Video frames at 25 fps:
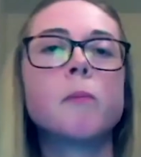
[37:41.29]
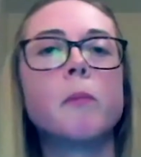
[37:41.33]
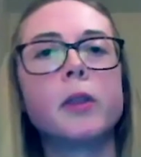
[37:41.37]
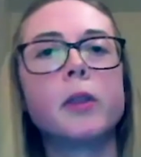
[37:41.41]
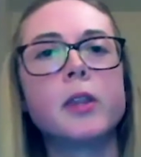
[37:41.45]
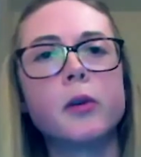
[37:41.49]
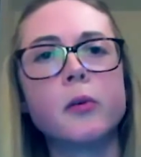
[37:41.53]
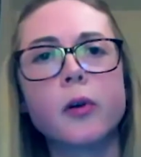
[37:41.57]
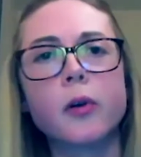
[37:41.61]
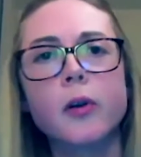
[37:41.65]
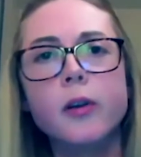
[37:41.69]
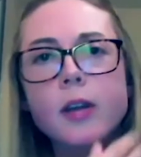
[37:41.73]

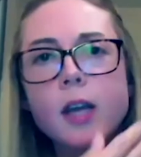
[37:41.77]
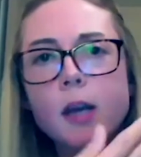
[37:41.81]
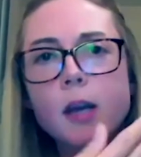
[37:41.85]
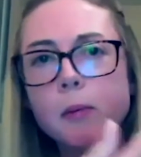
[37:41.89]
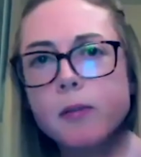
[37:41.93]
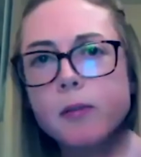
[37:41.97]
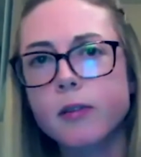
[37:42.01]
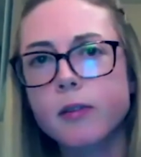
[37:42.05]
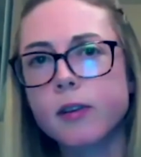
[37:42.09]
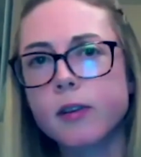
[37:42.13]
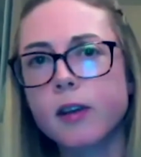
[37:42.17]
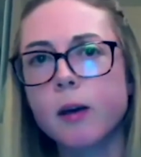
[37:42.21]
but they were
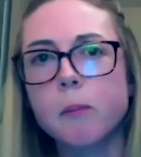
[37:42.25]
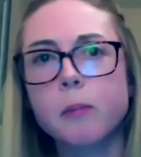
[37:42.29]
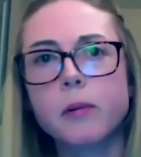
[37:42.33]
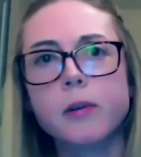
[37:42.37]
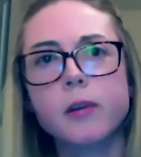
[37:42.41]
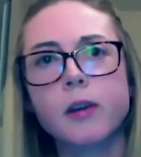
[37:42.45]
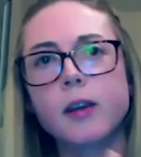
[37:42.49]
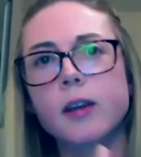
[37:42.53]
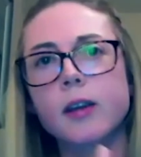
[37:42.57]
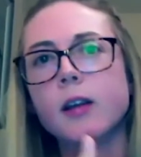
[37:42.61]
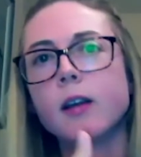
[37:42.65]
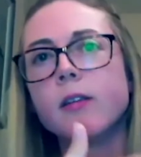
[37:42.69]
unable to get
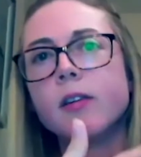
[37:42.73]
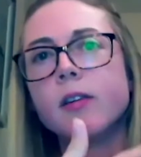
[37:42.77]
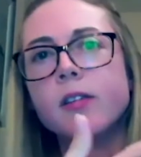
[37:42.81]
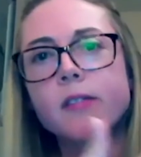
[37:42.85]
particular